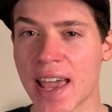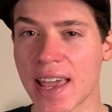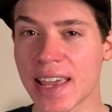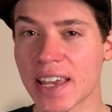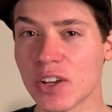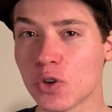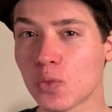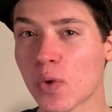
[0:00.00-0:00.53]

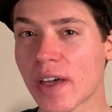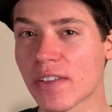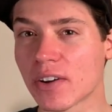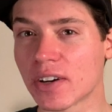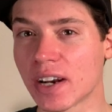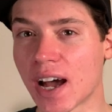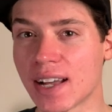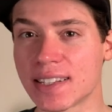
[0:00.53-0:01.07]
and whether
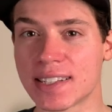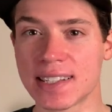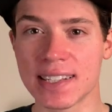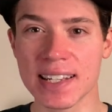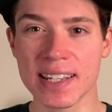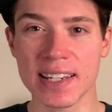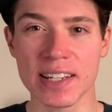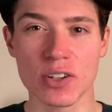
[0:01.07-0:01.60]
or not
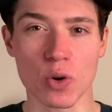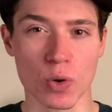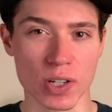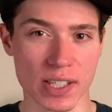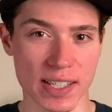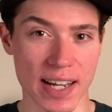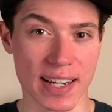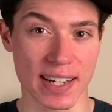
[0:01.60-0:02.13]
seated or
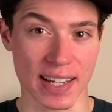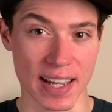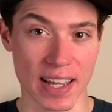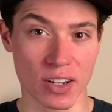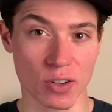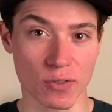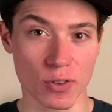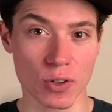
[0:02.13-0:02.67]
standing
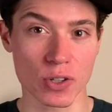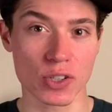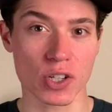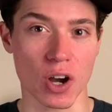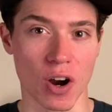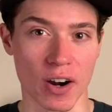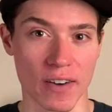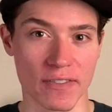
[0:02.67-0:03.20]
intervals
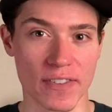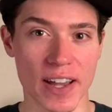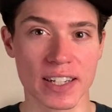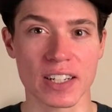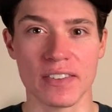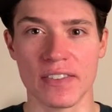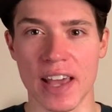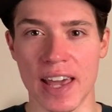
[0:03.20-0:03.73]
are
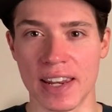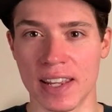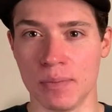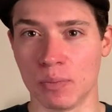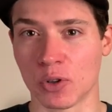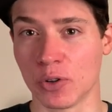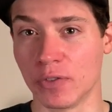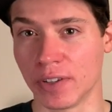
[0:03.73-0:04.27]
effective at
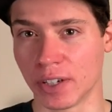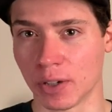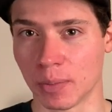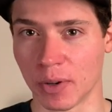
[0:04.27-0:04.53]
improving your